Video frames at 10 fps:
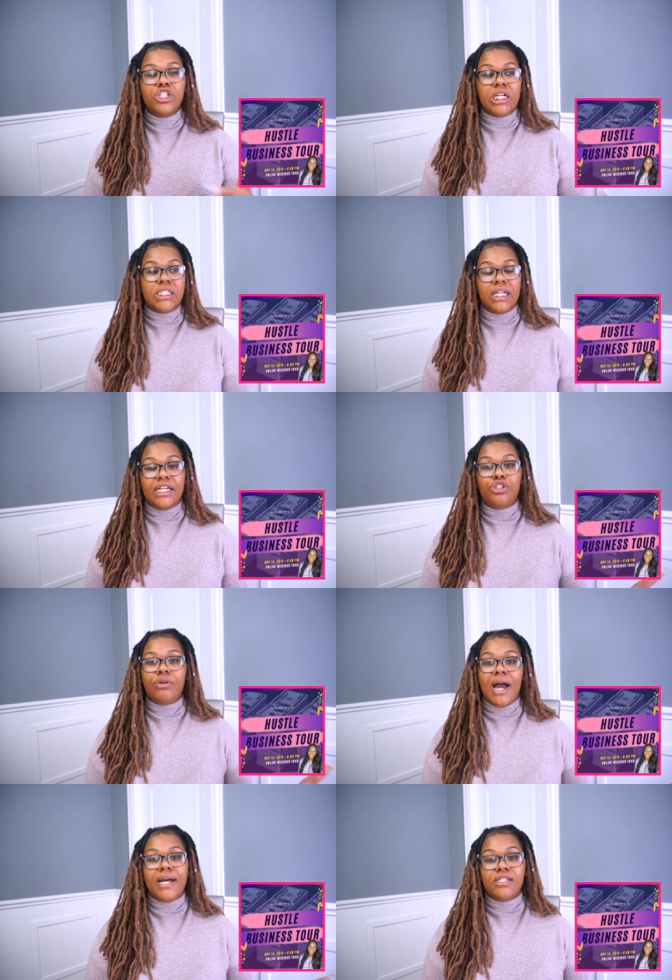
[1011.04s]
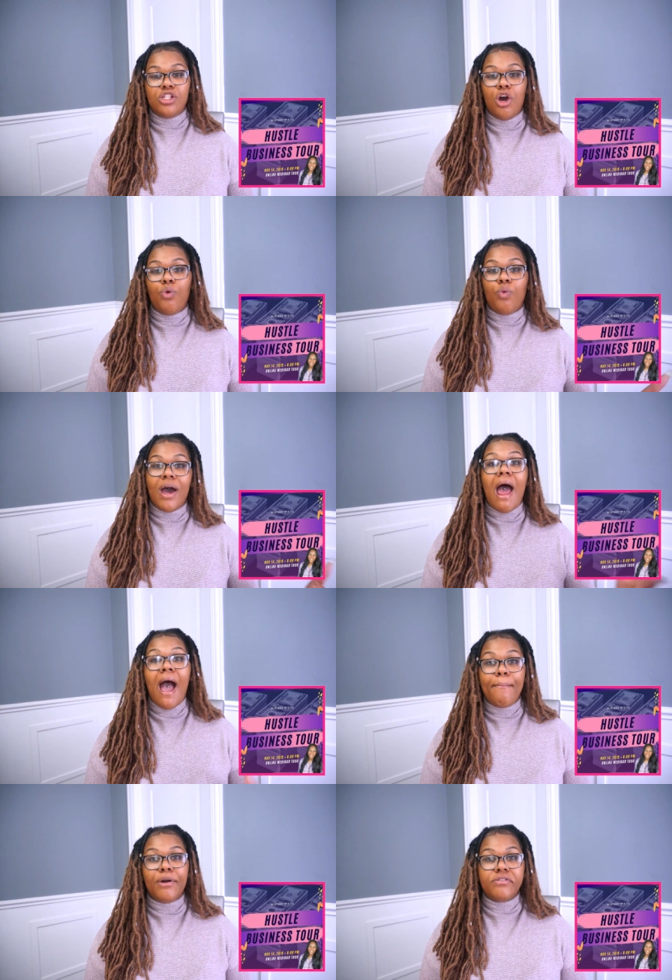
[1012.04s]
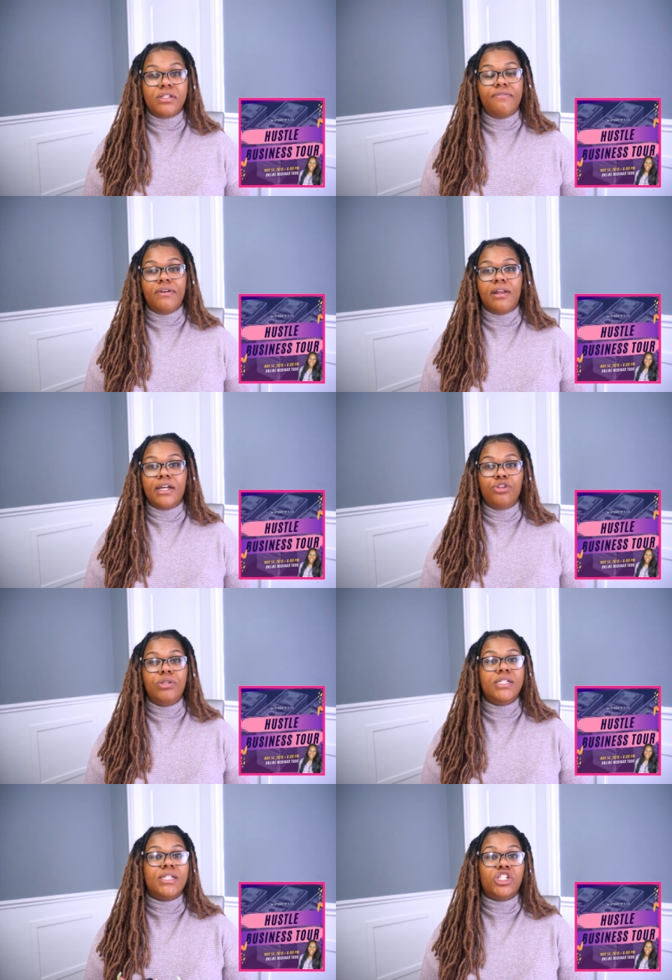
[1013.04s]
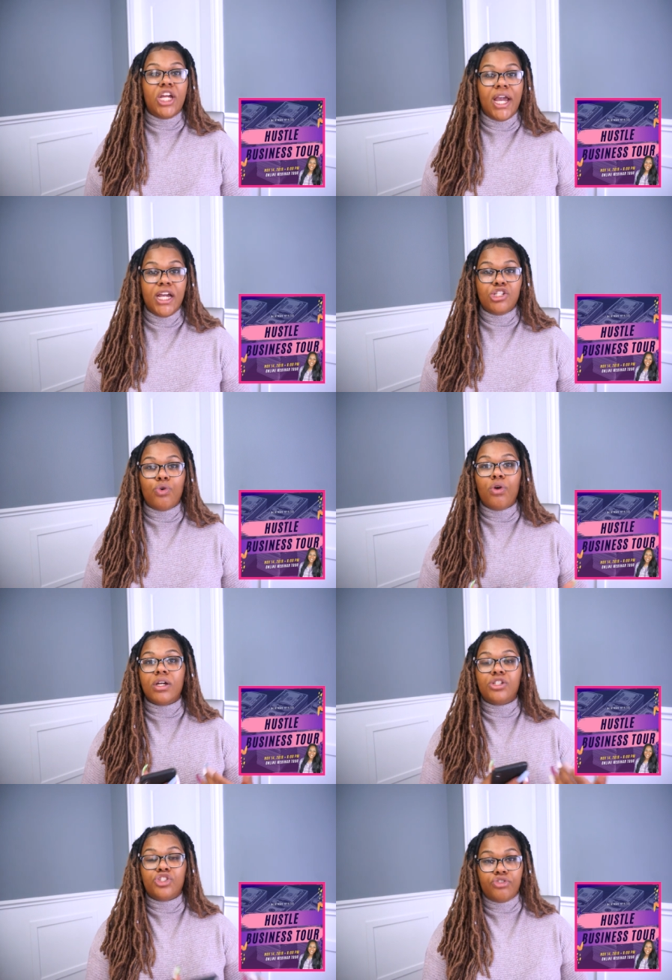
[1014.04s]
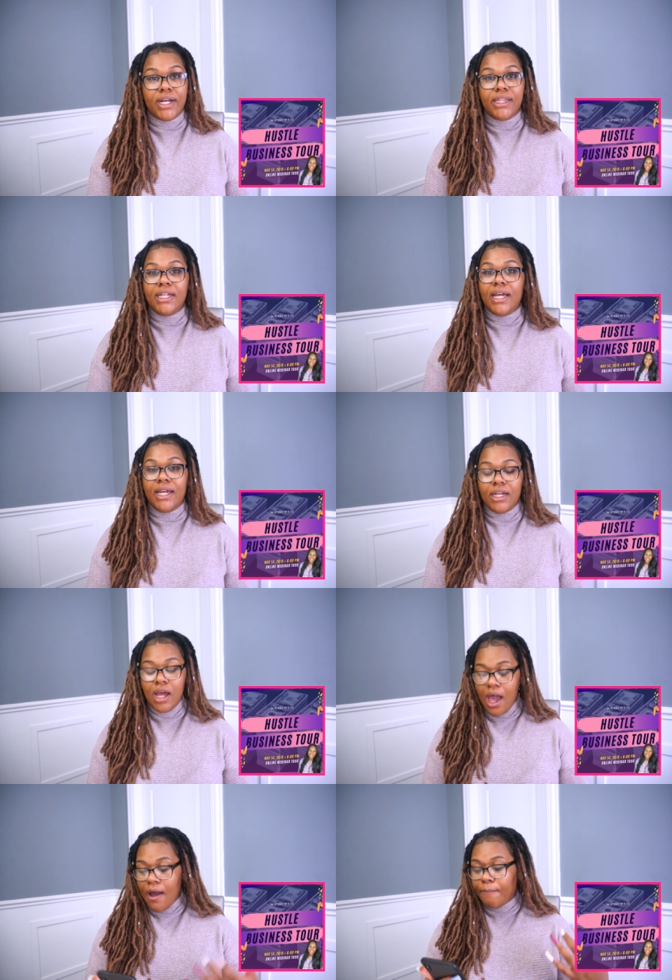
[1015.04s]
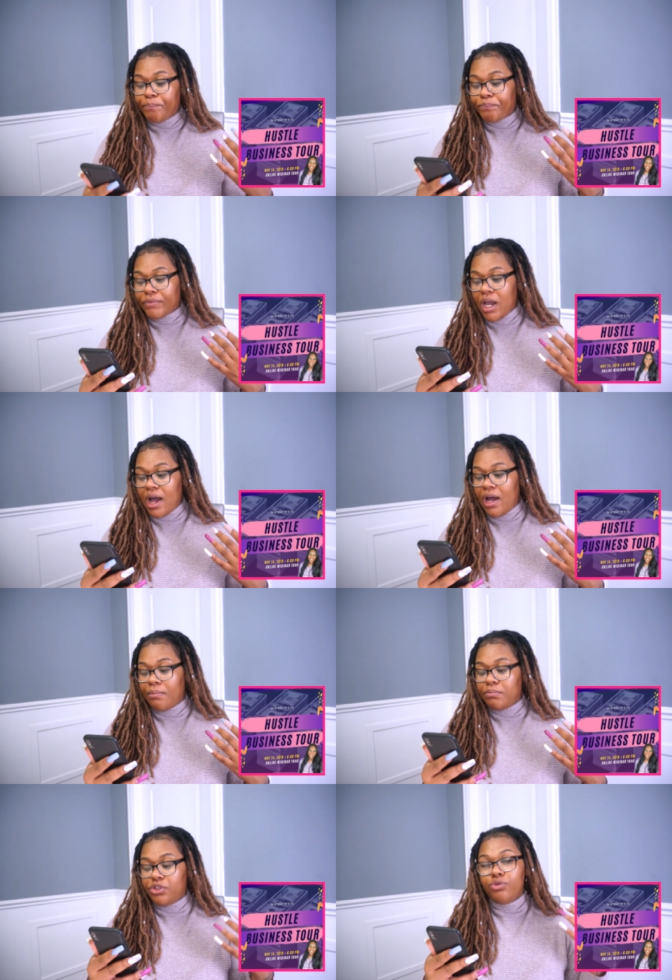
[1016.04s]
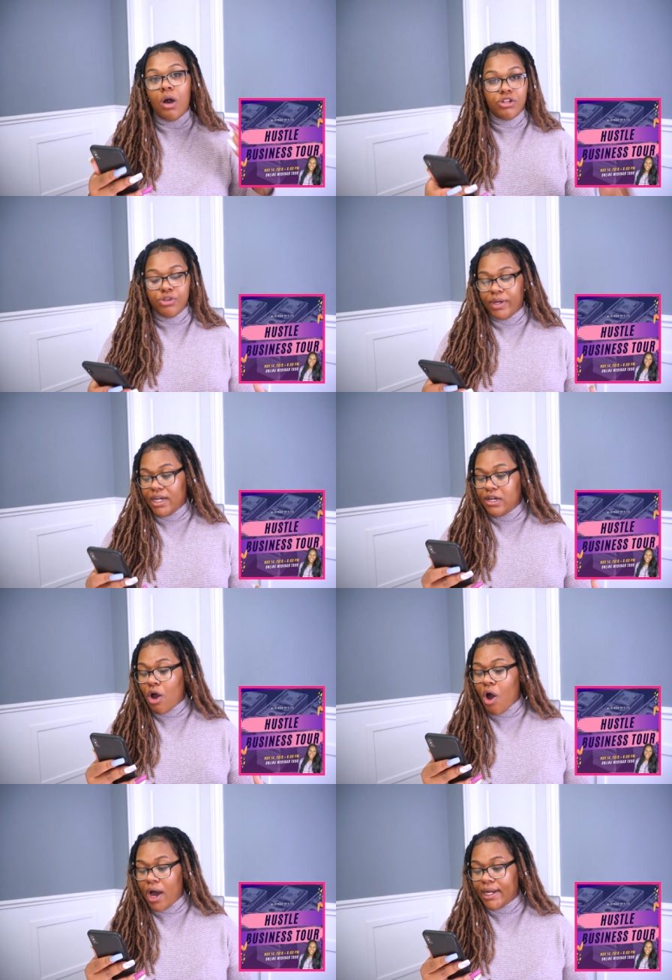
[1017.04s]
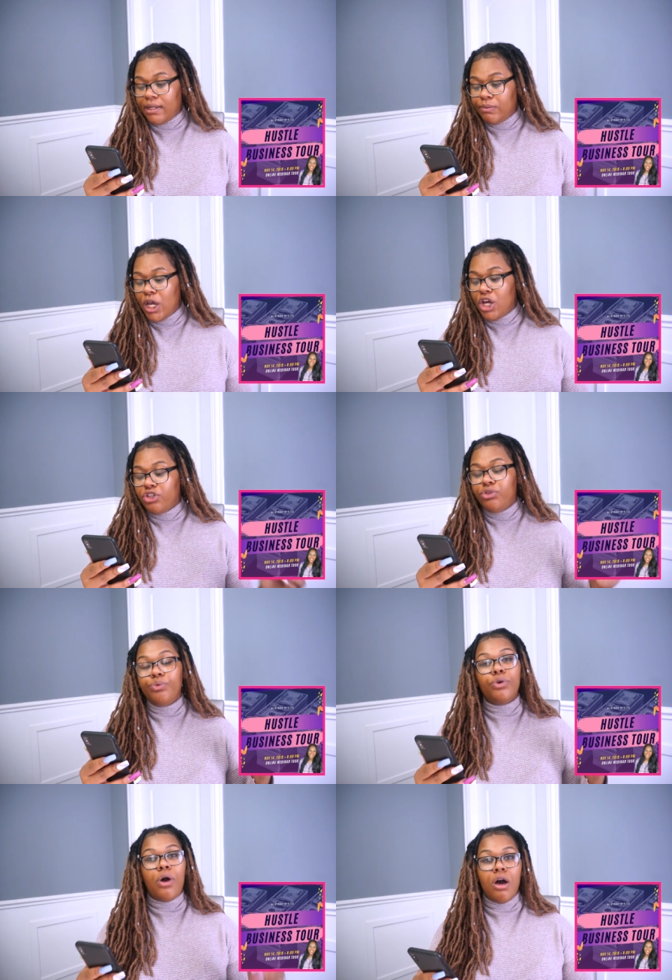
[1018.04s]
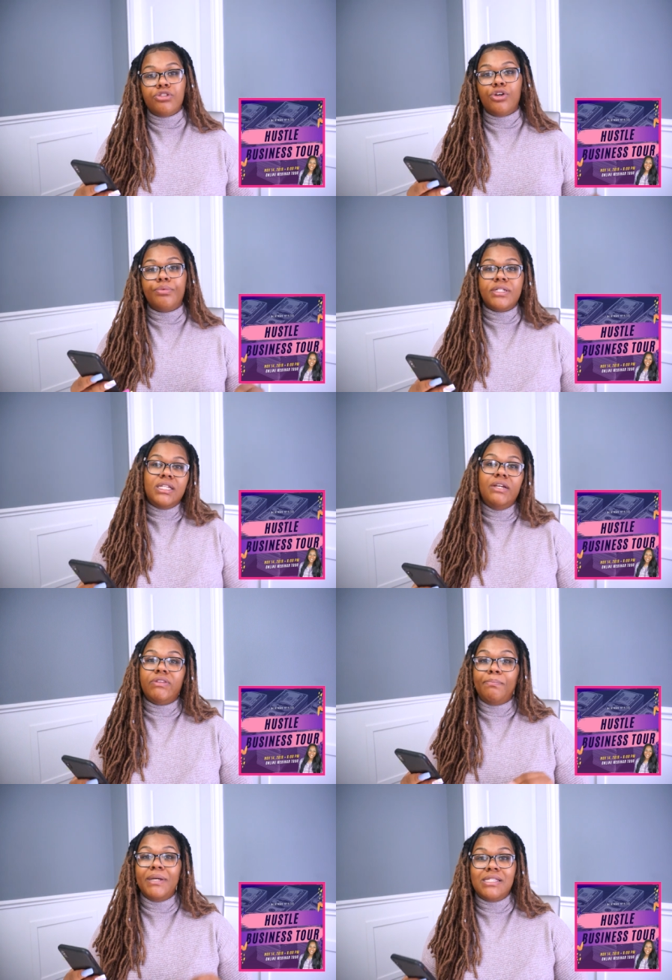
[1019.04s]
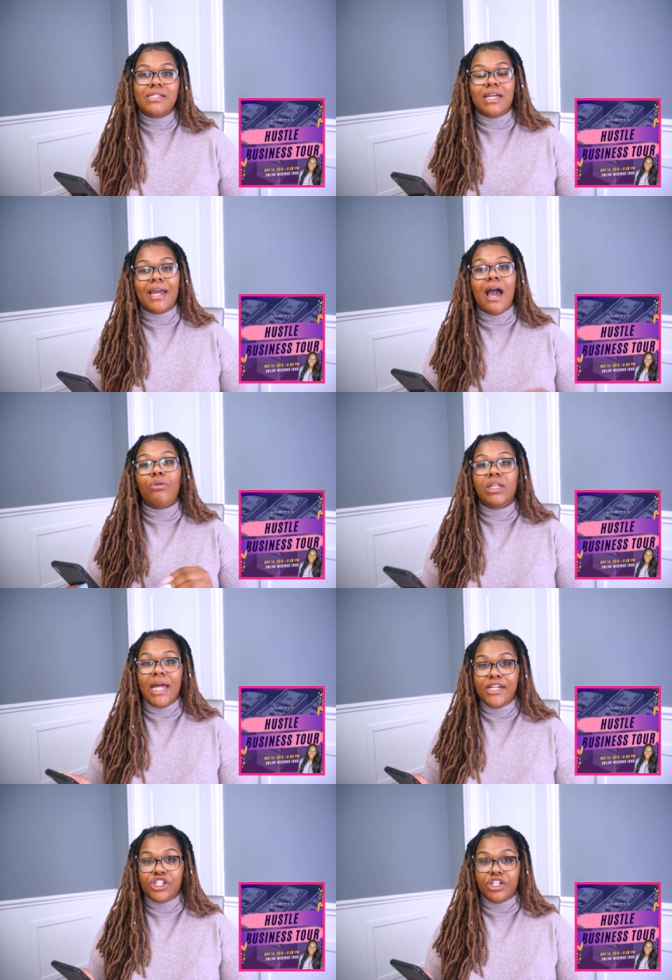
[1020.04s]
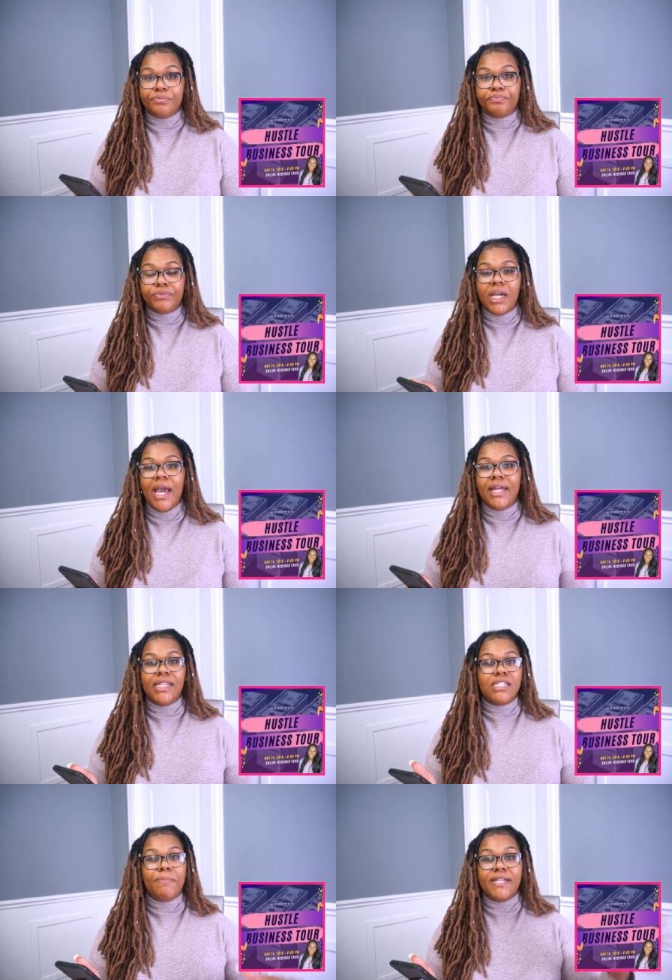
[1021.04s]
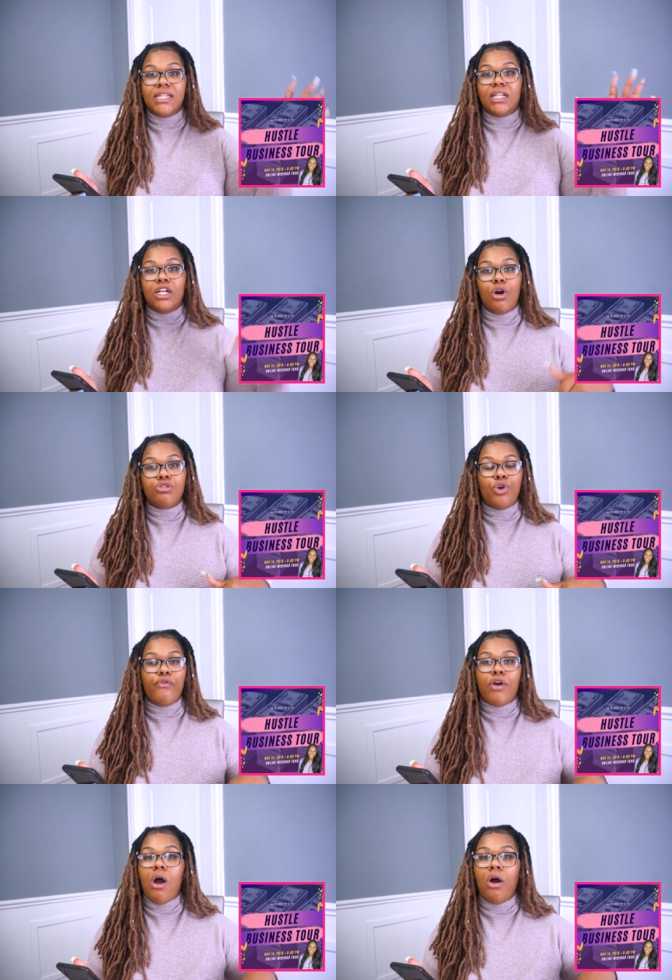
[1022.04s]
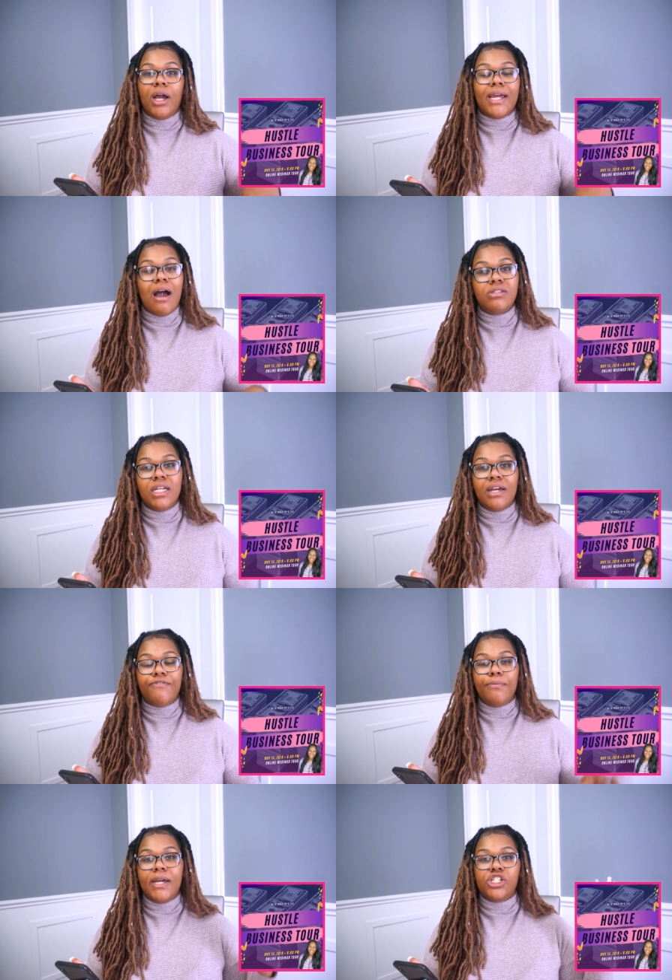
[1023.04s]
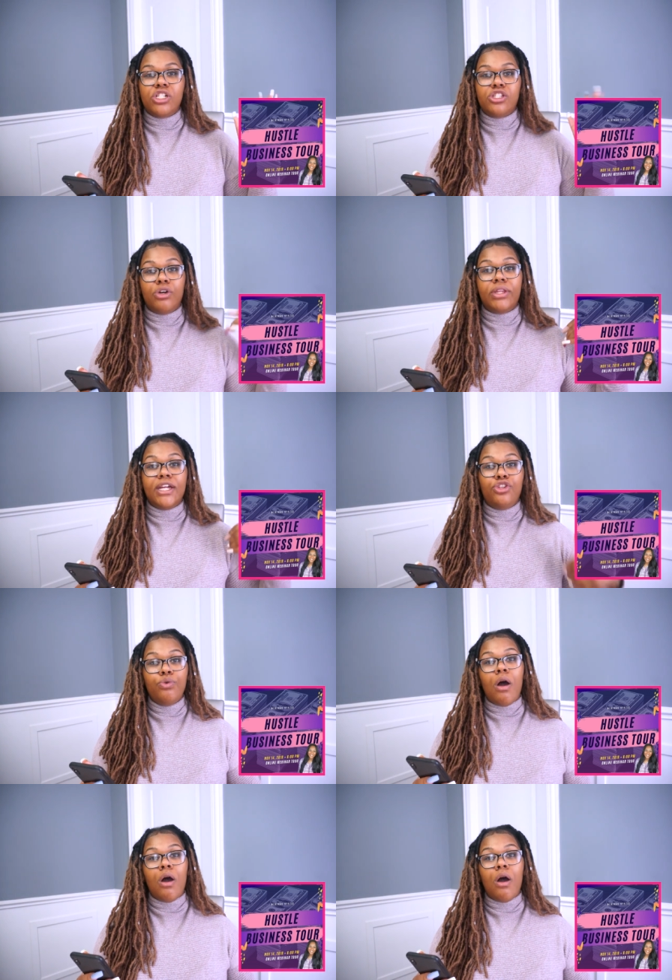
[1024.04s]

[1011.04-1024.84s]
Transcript: just to let you guys know what i personally feel like you need to change or strengthen in um, you also get an audit you will also receive the business account ledger and this basically goes over all accounting information so that you